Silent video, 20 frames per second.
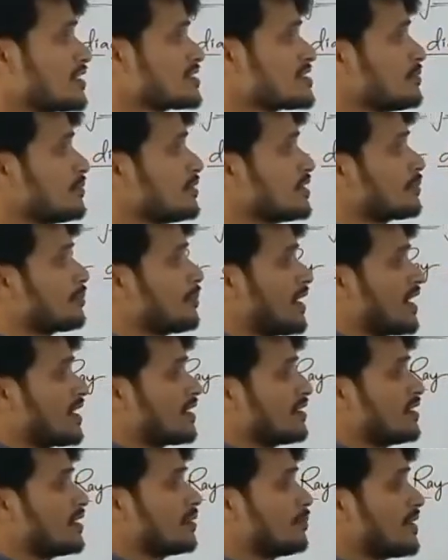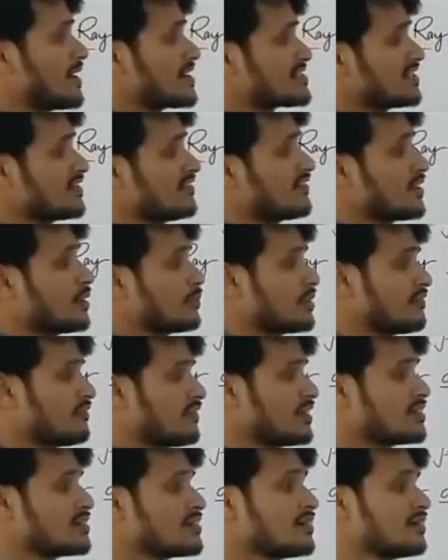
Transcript: similar, parallel, passing from F and